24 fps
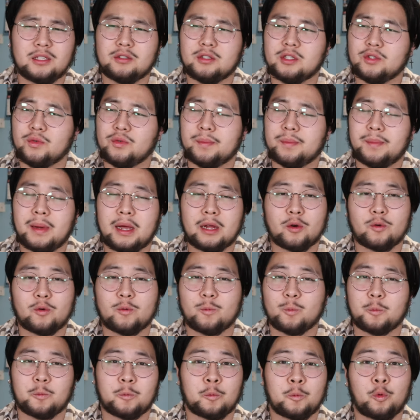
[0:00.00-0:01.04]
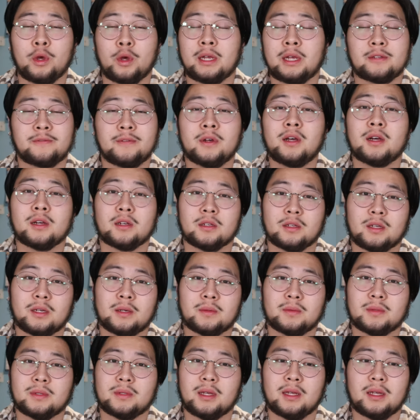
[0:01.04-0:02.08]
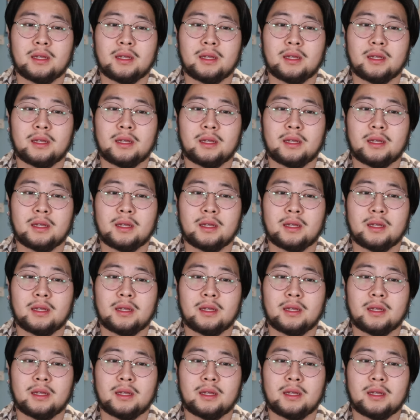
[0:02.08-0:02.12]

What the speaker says: went by quick as fuck, you know what I'm saying?